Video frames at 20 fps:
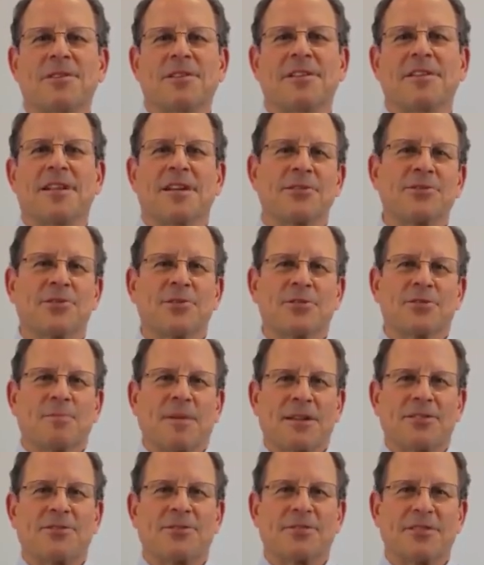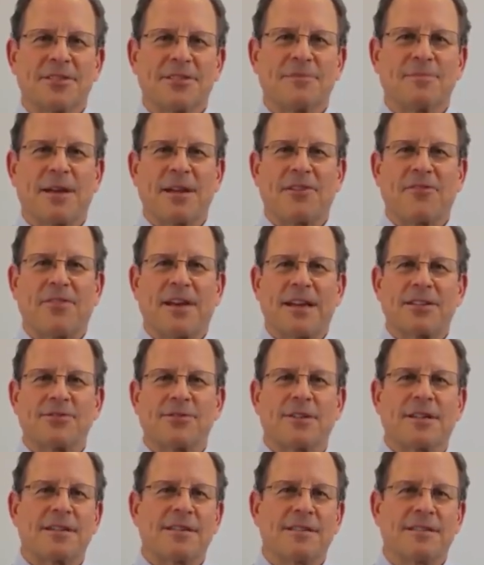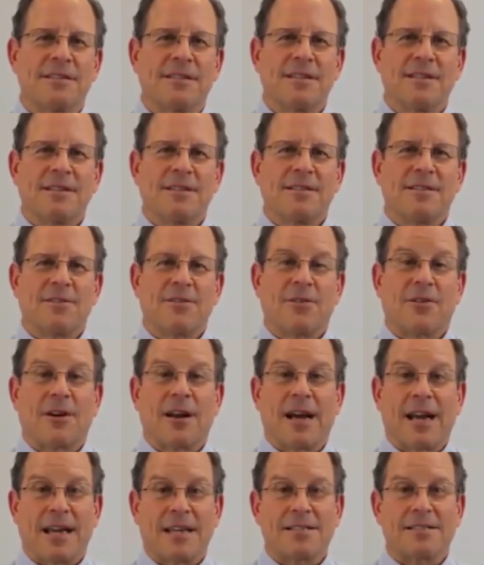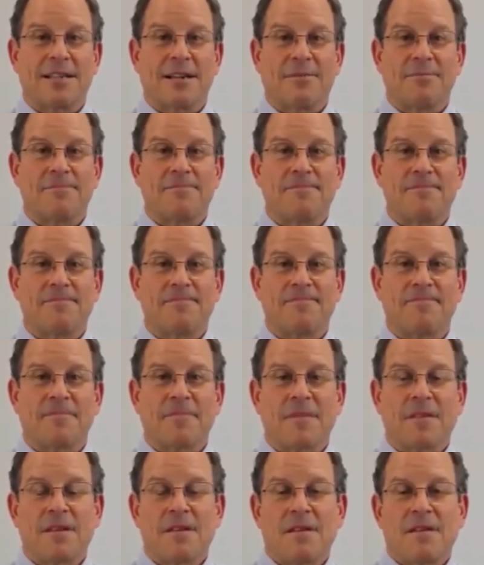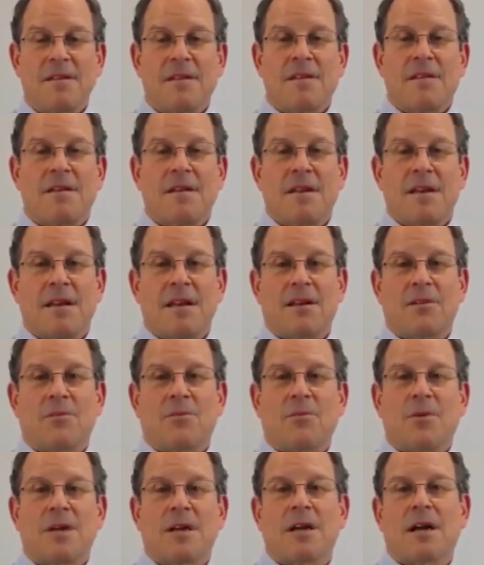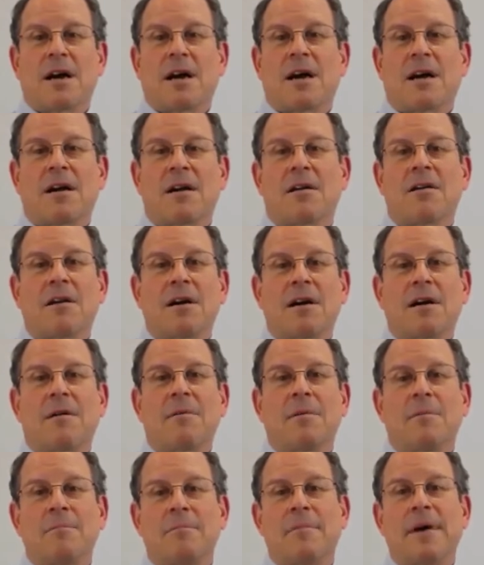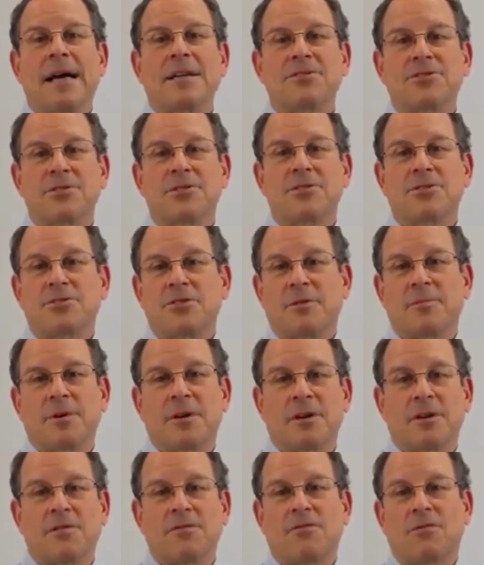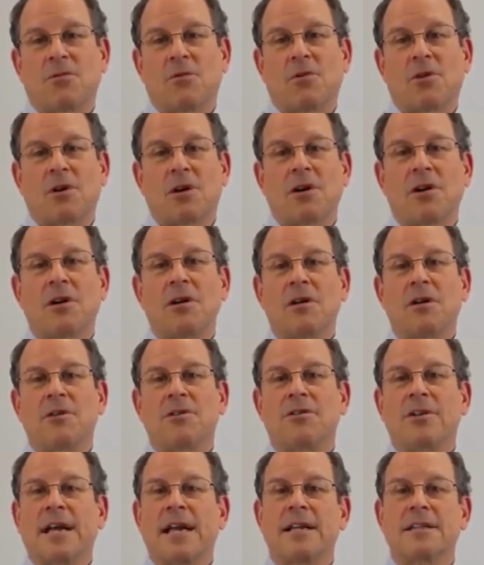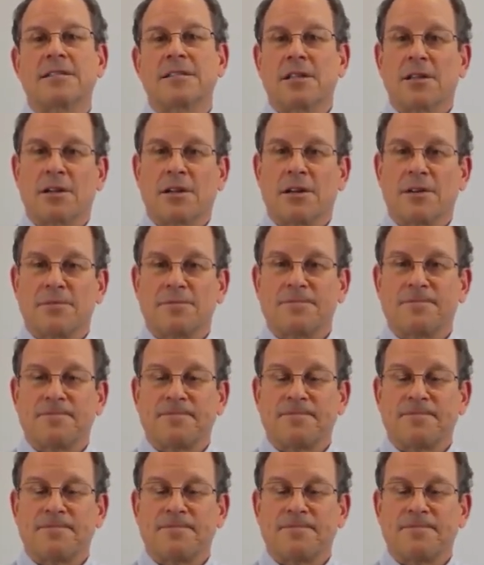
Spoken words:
with Industrial Specialties Manufacturing, or ISM, and we are a master distributor for United Silicone.